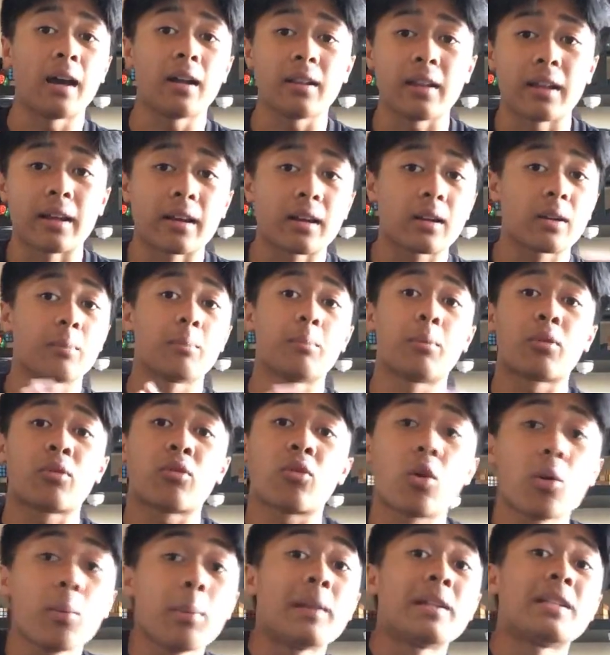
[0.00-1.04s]
like
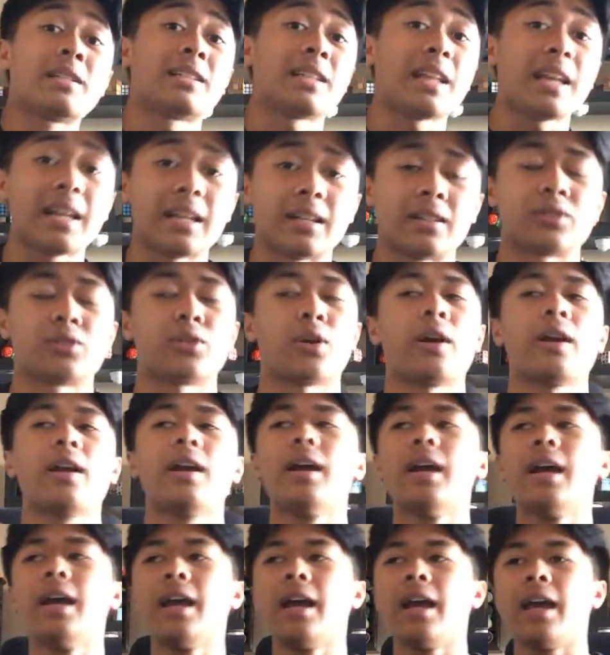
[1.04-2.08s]
performance things, right?
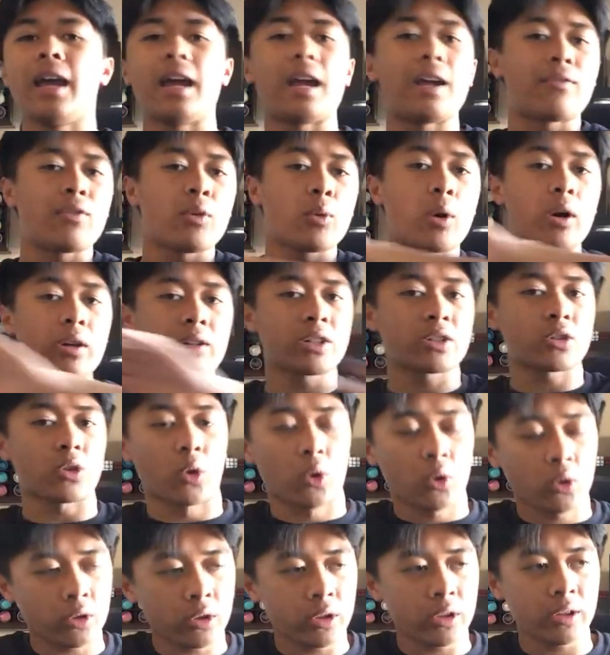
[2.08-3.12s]
If you watch his
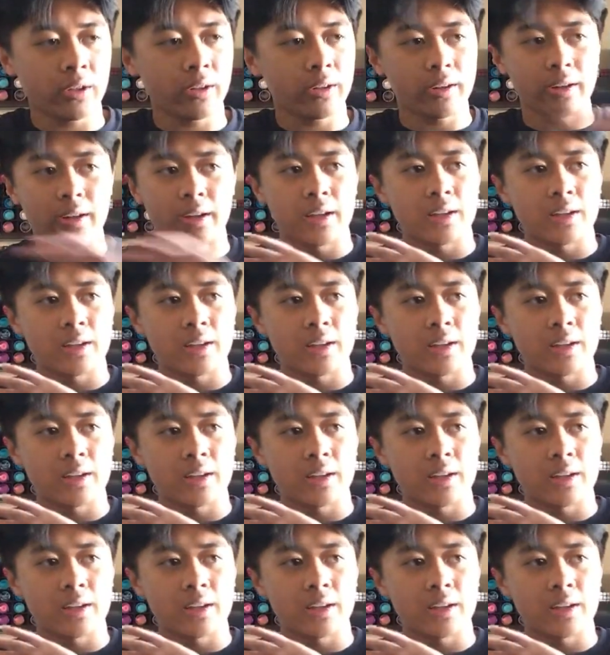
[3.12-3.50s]
older